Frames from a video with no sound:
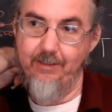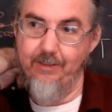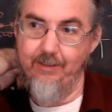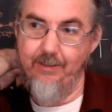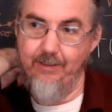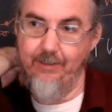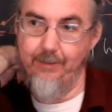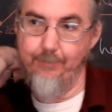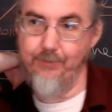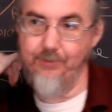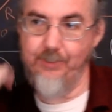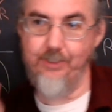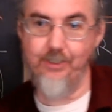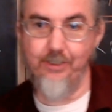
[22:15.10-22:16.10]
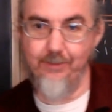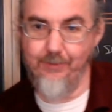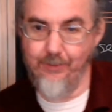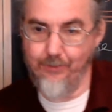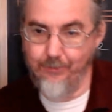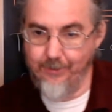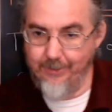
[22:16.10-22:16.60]
position of the
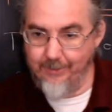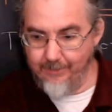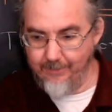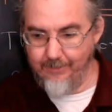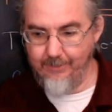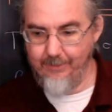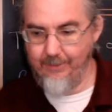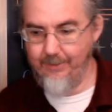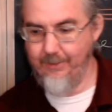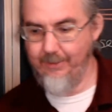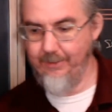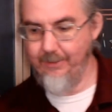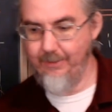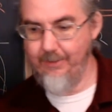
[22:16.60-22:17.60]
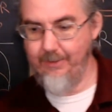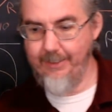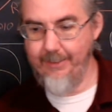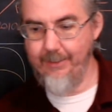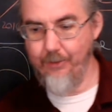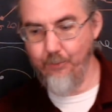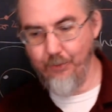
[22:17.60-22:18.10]
court in
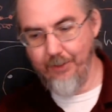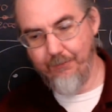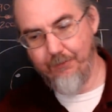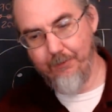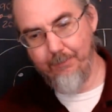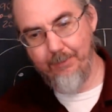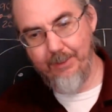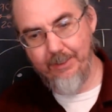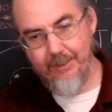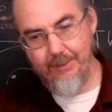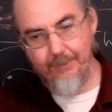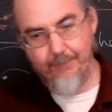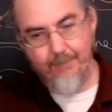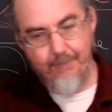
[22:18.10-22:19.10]
that it went from being